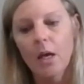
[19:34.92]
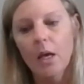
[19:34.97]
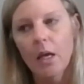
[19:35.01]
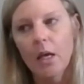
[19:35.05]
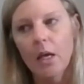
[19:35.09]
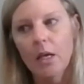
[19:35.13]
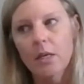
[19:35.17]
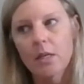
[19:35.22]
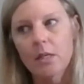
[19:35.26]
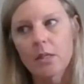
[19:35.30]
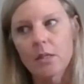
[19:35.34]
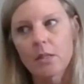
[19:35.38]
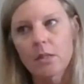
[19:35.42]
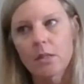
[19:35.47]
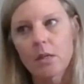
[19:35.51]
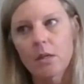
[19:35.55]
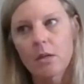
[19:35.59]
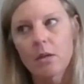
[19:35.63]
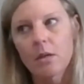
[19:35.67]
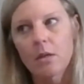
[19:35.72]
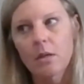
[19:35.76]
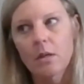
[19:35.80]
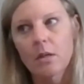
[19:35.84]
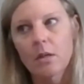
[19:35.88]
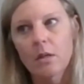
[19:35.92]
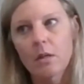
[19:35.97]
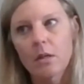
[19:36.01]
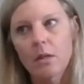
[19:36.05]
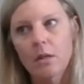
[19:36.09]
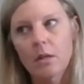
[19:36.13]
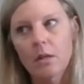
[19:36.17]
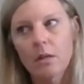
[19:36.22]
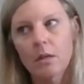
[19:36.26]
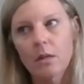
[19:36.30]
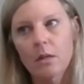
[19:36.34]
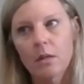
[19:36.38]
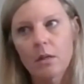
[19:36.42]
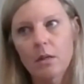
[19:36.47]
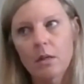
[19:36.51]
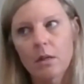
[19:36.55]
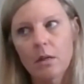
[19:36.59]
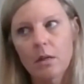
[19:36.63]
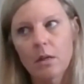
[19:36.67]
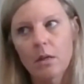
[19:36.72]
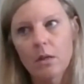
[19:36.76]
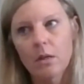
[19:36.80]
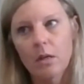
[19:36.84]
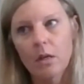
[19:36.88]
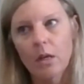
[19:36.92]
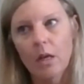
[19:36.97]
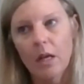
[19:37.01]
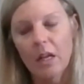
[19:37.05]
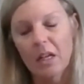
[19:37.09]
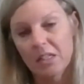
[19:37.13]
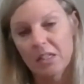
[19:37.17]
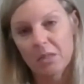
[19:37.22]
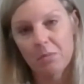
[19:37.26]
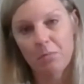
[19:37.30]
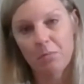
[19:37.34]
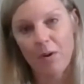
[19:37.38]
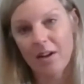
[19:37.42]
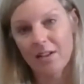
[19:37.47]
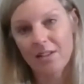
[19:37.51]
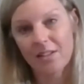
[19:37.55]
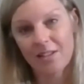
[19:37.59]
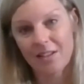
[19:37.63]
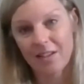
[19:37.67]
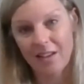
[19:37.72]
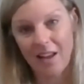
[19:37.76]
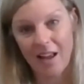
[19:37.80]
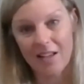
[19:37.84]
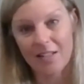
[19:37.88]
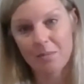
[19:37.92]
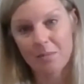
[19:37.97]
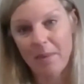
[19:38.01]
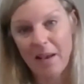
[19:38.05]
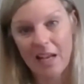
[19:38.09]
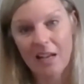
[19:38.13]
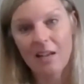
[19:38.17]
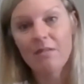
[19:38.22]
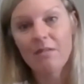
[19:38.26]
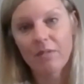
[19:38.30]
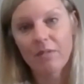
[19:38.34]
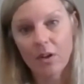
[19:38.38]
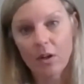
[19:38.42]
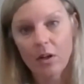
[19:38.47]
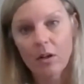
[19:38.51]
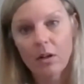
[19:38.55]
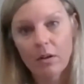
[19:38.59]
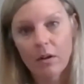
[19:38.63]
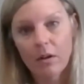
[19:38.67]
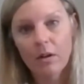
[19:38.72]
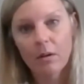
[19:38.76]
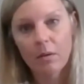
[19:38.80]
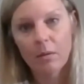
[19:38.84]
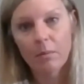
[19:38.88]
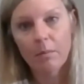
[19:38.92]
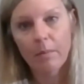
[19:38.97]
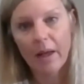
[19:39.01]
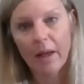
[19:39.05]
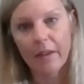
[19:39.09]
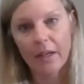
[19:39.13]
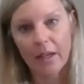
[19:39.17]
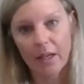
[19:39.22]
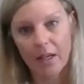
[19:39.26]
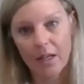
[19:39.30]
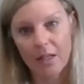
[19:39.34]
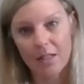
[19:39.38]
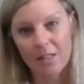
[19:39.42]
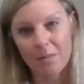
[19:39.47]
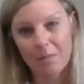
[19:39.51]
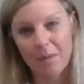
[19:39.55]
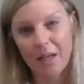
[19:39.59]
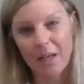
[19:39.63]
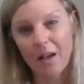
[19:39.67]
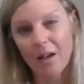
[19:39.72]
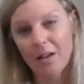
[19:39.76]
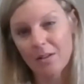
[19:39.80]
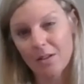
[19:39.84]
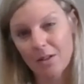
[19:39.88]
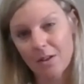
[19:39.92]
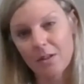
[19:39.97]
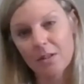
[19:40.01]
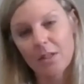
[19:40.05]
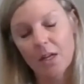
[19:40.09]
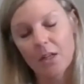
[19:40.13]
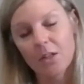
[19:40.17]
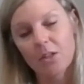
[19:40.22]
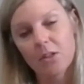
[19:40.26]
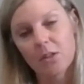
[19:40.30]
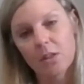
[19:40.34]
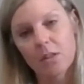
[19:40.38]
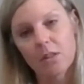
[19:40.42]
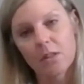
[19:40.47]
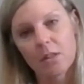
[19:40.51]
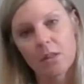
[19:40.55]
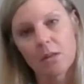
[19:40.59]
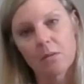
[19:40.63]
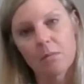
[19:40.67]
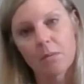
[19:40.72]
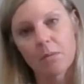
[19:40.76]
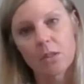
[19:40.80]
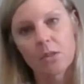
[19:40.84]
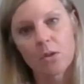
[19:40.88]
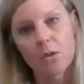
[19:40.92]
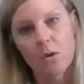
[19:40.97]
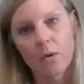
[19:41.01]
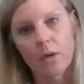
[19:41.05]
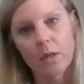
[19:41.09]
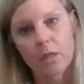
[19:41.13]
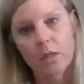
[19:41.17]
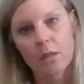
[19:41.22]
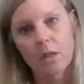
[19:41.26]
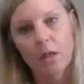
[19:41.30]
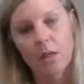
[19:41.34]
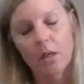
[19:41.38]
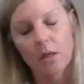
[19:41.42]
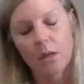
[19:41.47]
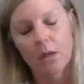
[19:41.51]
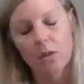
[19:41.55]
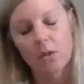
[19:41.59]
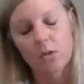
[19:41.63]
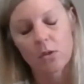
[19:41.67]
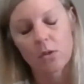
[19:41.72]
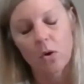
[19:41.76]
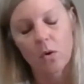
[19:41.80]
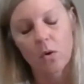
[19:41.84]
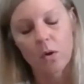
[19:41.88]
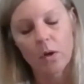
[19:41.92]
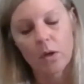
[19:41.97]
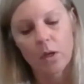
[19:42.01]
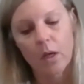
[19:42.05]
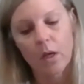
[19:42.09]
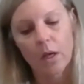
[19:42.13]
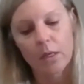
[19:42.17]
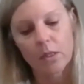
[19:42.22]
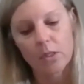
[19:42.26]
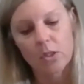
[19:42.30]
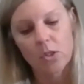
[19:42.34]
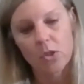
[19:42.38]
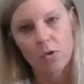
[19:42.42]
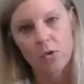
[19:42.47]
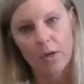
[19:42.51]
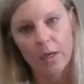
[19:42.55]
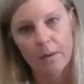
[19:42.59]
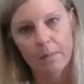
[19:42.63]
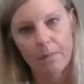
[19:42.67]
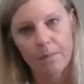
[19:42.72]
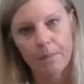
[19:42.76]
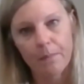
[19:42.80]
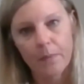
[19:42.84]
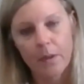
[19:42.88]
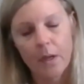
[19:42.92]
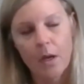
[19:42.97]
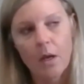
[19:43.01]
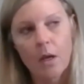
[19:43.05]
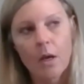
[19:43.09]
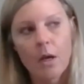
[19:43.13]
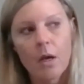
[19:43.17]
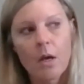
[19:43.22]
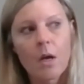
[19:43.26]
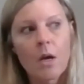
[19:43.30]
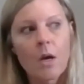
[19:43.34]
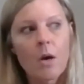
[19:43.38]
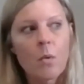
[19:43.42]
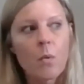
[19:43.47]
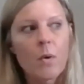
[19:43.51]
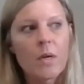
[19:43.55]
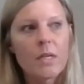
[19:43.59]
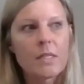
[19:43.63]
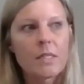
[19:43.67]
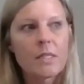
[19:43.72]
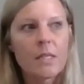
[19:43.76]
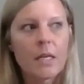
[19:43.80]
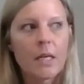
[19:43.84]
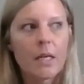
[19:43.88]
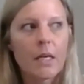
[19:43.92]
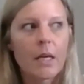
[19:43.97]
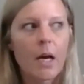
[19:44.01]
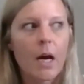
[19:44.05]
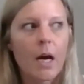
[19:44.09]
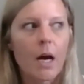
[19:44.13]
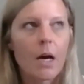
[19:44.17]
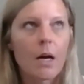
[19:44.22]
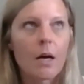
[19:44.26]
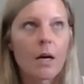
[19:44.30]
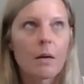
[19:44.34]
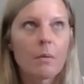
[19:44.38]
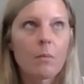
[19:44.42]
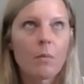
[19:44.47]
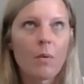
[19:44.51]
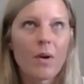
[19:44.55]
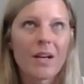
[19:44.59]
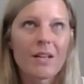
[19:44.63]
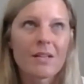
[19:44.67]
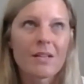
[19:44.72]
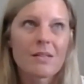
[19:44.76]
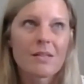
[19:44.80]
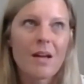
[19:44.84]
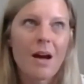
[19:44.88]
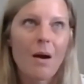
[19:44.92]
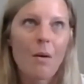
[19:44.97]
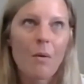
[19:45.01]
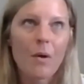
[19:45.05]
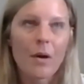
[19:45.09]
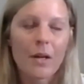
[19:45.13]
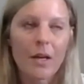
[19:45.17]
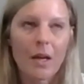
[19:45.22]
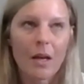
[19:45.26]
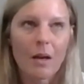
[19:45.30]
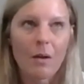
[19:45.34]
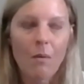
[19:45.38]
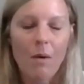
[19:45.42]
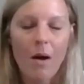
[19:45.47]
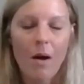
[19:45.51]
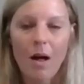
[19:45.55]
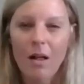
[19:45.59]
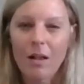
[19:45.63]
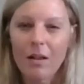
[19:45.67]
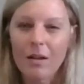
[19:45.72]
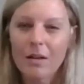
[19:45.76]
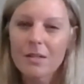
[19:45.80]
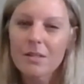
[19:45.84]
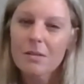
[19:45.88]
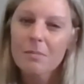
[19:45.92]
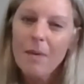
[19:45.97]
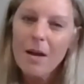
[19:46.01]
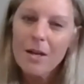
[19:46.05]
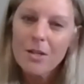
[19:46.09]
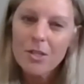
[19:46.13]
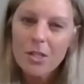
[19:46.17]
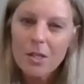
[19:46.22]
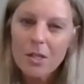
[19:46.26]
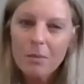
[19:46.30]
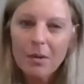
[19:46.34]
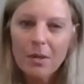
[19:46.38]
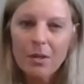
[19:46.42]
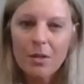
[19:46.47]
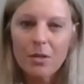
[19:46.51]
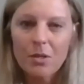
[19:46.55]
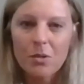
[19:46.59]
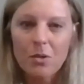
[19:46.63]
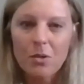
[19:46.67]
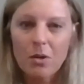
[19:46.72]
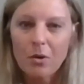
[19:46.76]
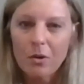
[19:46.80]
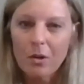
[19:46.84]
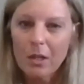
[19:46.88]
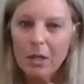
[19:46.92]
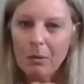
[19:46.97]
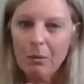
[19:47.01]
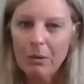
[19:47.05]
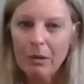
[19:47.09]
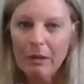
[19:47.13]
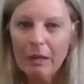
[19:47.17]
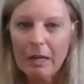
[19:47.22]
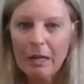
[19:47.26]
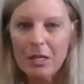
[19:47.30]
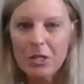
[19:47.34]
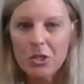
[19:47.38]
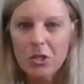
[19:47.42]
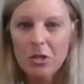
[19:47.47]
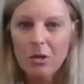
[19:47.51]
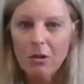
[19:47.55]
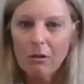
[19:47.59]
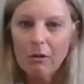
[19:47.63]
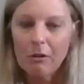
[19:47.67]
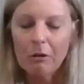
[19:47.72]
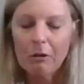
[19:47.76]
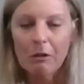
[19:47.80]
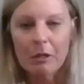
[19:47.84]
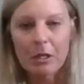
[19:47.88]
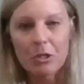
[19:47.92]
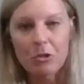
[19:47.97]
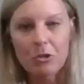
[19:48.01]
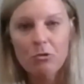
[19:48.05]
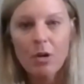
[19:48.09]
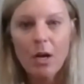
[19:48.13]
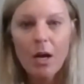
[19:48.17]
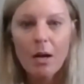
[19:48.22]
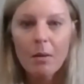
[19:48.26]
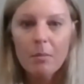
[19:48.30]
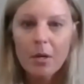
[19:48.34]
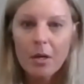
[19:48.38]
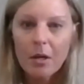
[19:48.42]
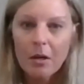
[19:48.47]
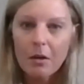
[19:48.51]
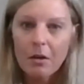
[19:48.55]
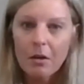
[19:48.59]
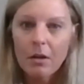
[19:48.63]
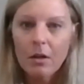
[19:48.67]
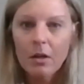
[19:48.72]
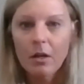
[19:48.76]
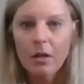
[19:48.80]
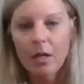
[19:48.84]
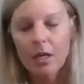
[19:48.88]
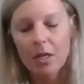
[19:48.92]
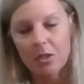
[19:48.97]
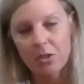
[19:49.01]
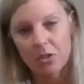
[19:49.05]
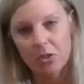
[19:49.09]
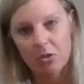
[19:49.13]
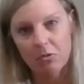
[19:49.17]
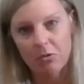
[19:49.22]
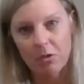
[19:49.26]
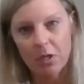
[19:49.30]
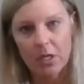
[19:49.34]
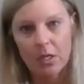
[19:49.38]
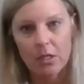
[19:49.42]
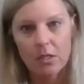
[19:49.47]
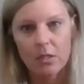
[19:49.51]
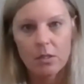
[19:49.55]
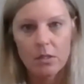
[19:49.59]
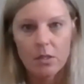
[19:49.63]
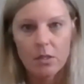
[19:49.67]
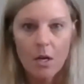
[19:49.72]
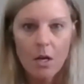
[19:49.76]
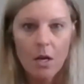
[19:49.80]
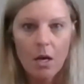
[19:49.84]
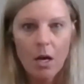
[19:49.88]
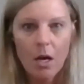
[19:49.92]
is expressed as painful by the kids because their touch system is so extreme. We see when it's not working well, especially when there's early relational or early trauma histories,